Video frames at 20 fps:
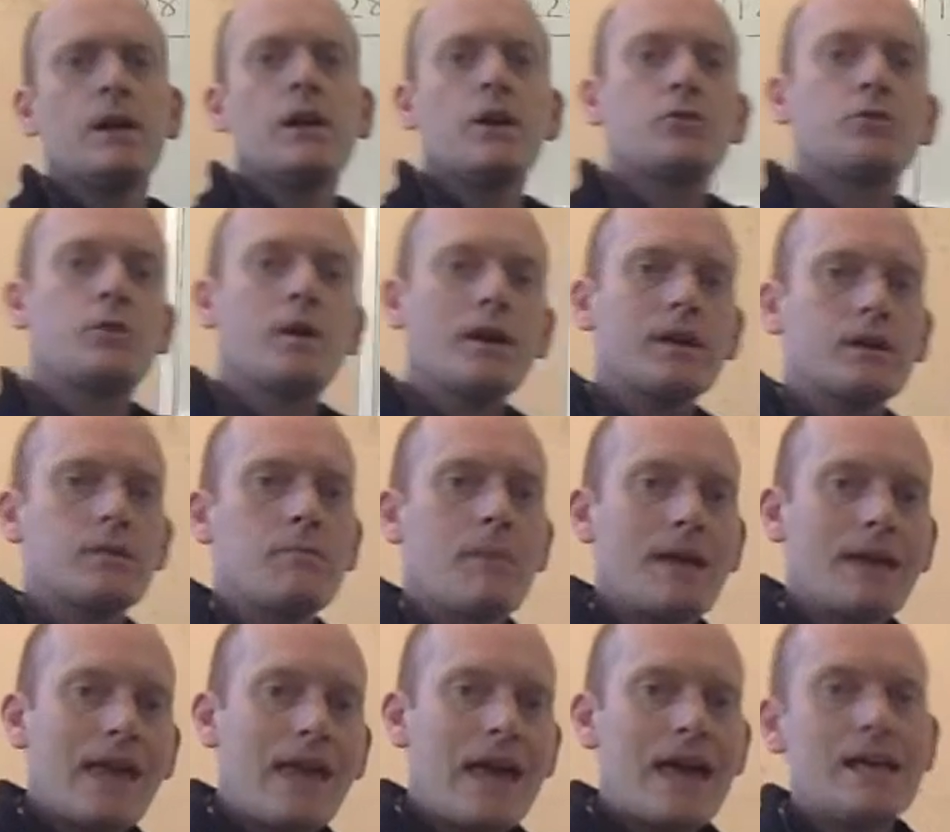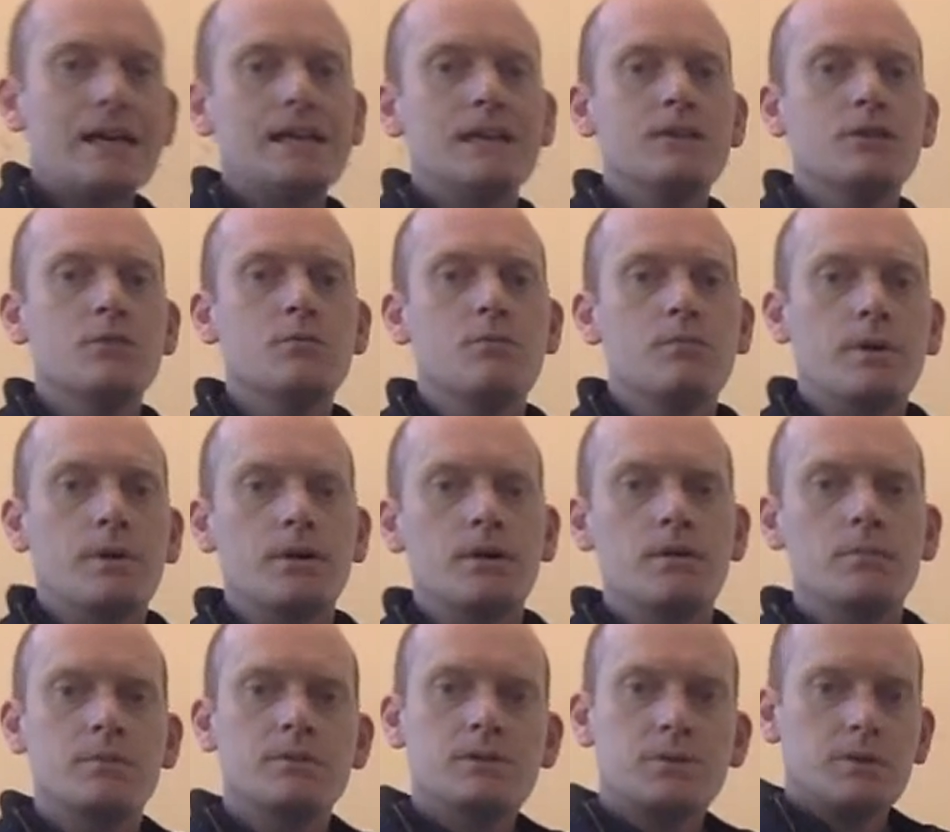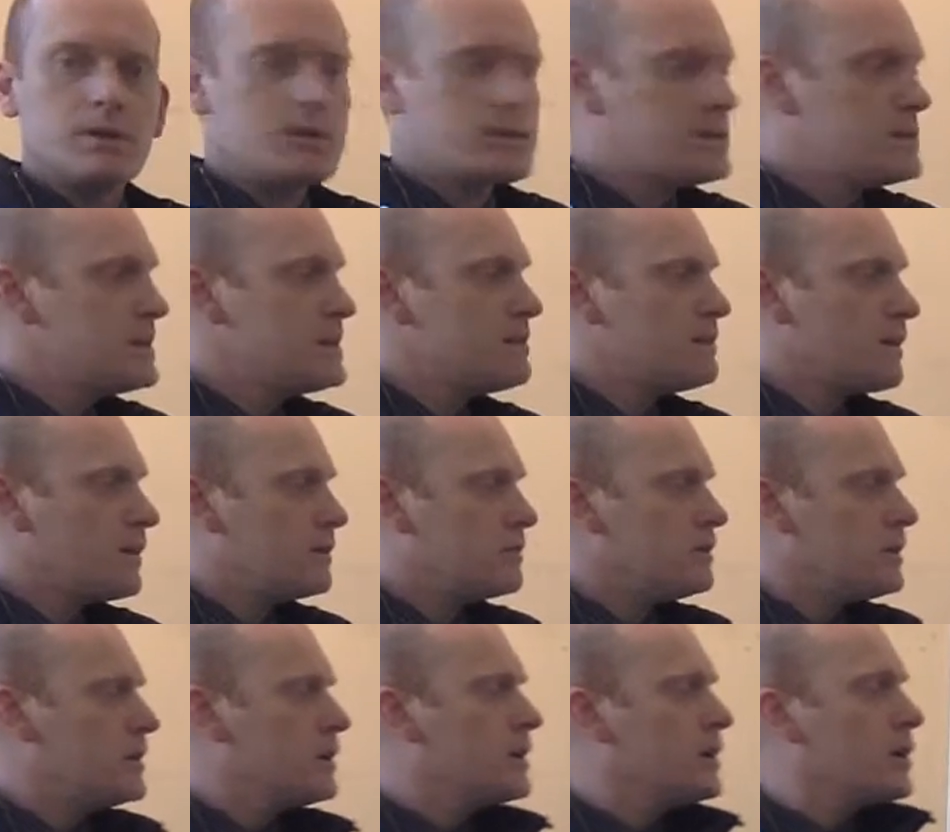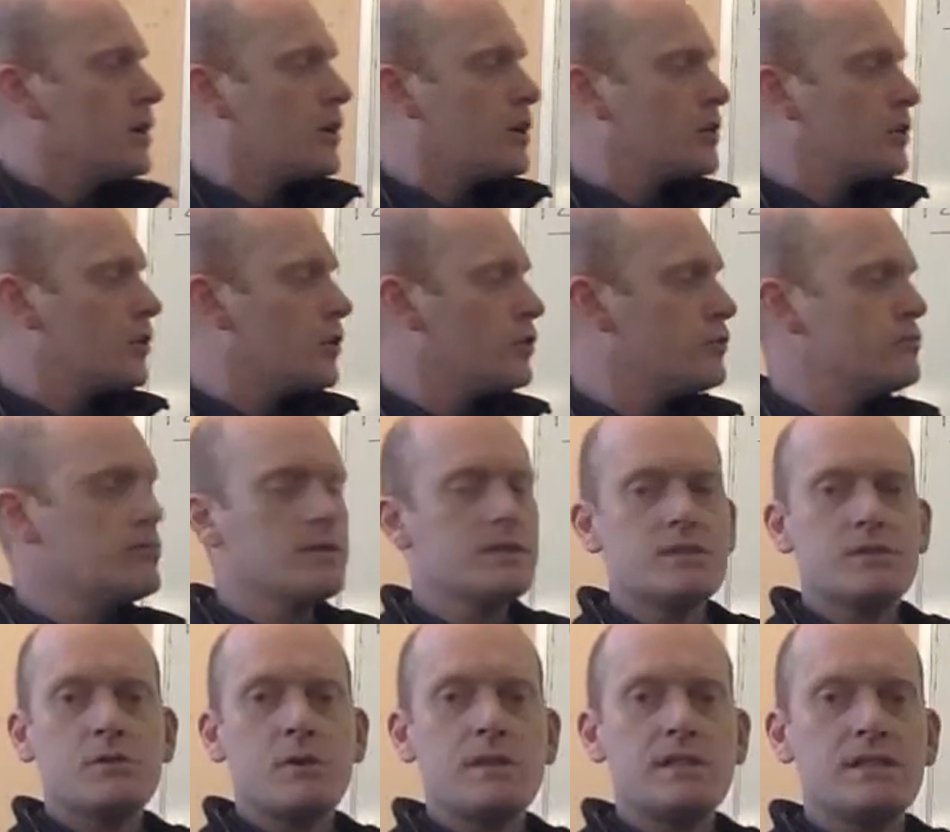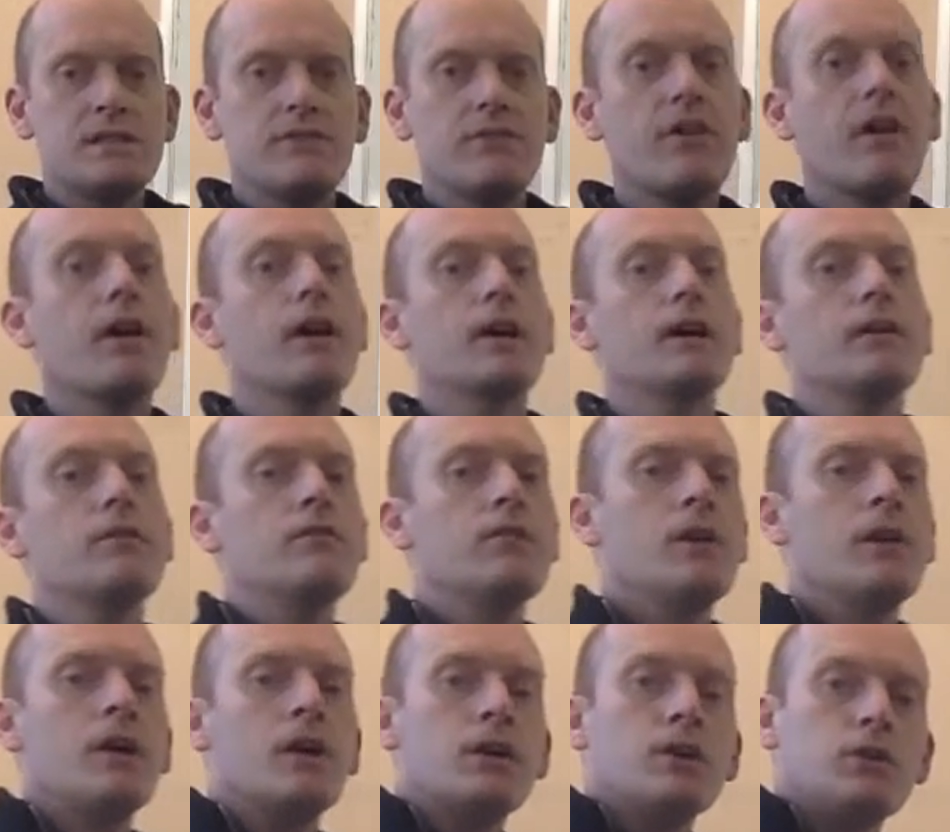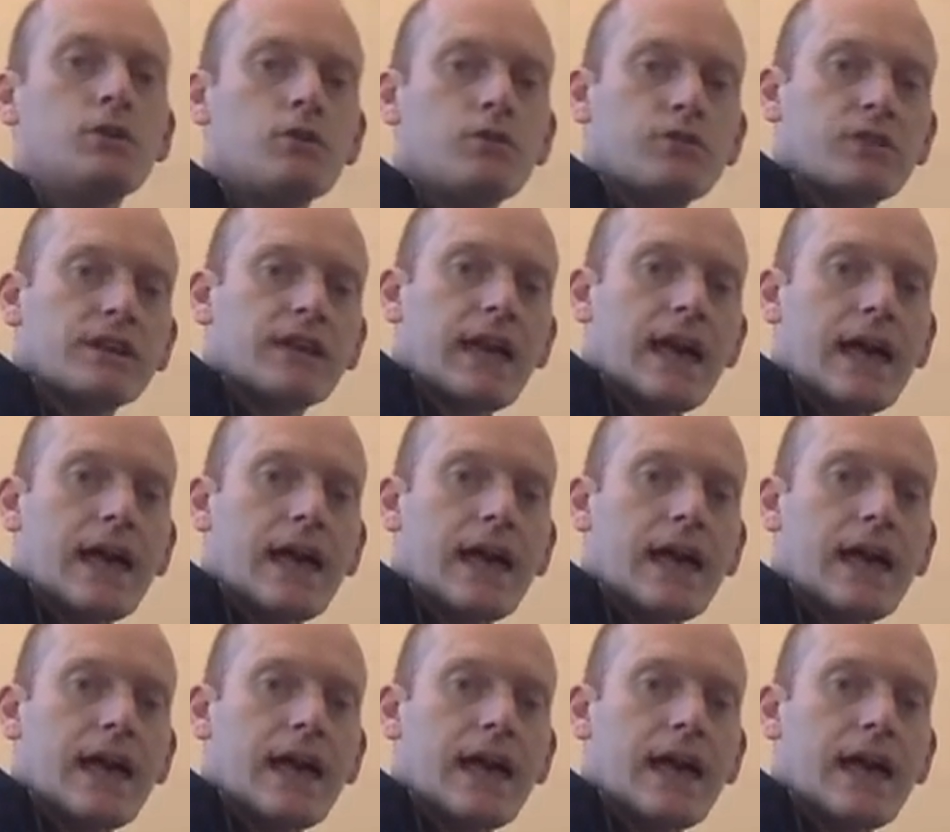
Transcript: So I can make any number between 0 and 125 using